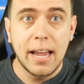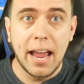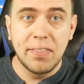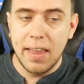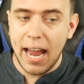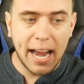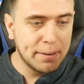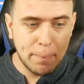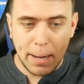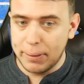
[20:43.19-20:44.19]
and
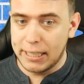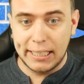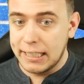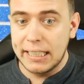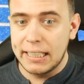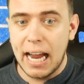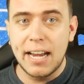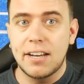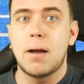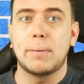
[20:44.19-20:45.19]
then maybe he
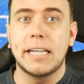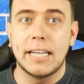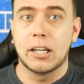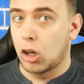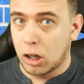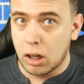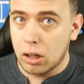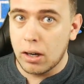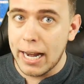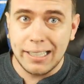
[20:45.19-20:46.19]
ended up eating
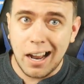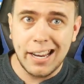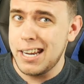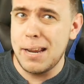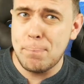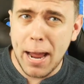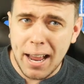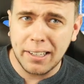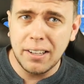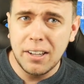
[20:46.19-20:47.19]
her and got it
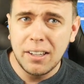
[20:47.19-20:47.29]
back,